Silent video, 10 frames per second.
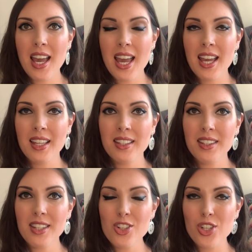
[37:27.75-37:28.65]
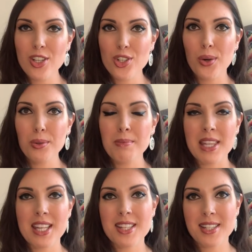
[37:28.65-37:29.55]
And she showed me
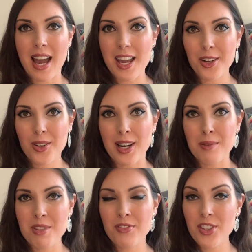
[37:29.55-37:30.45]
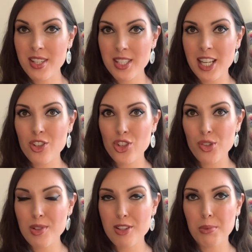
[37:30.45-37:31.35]
these diagrams for the stage
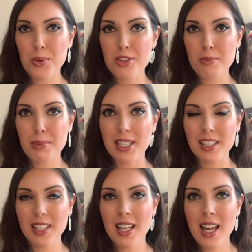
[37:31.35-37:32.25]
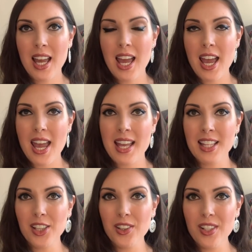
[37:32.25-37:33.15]
she was supposed to build. And
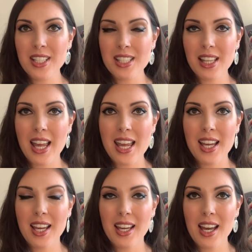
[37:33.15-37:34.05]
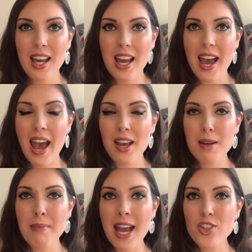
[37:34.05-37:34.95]
it looked like,
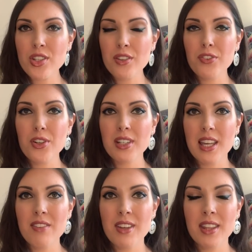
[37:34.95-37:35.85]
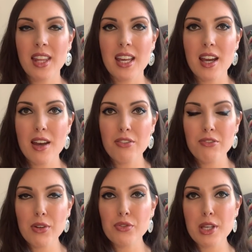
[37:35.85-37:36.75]
imagine if you're given like a
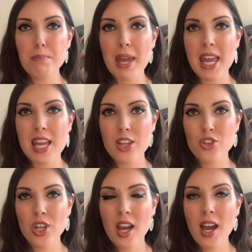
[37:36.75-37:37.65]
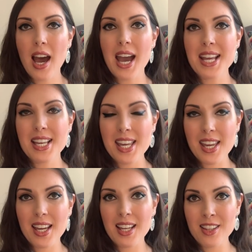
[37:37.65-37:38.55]
50-page
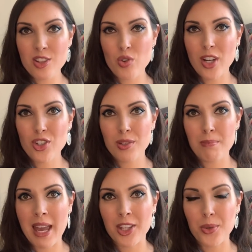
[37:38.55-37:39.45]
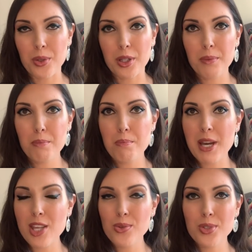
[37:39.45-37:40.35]
IKEA instruction manual,
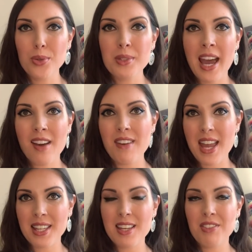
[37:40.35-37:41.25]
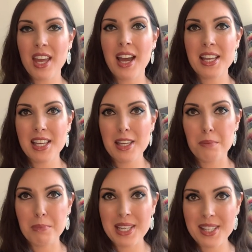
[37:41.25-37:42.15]
but you don't have any of the
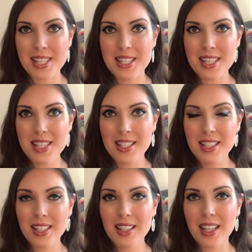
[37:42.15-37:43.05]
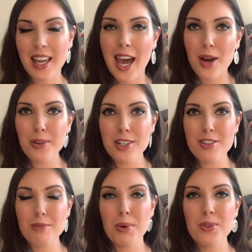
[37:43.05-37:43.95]
IKEA pieces. Like, how are you
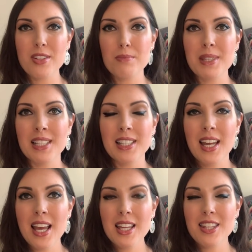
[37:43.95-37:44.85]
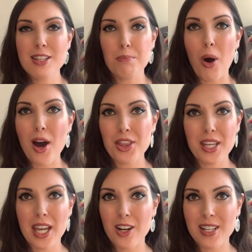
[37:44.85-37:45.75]
supposed to build this
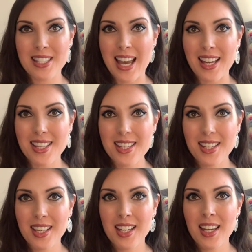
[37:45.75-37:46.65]
apothecary desk